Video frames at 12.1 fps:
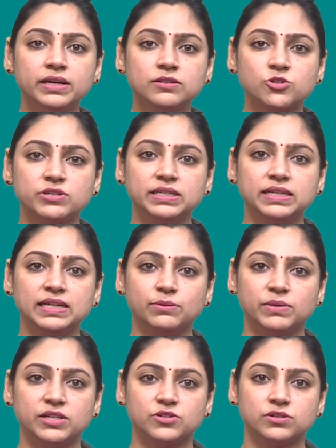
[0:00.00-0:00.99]
3D
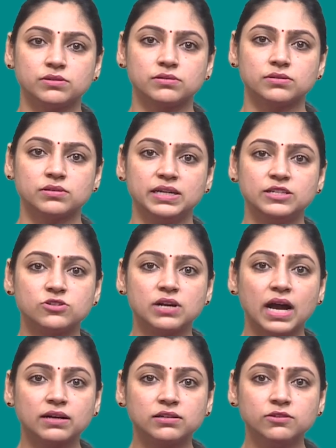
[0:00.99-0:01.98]
images,
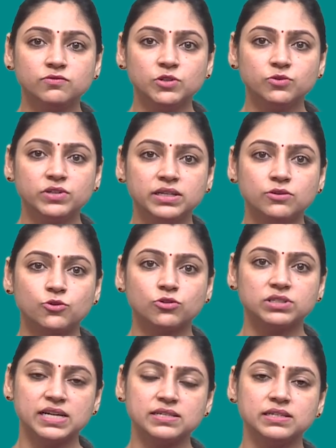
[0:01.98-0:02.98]
interactive viewing,
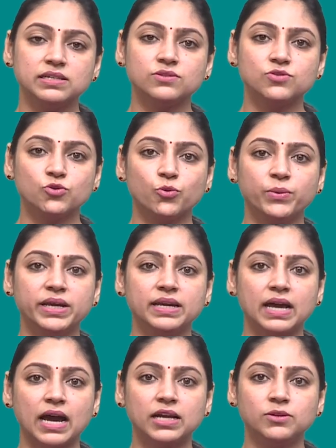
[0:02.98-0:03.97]
rotating, zooming,
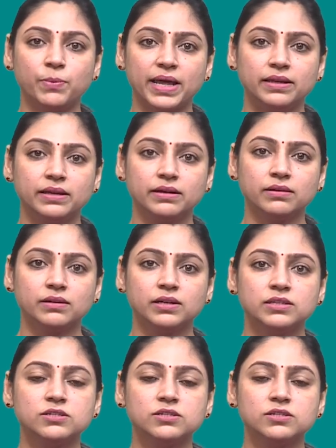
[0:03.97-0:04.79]
and panning,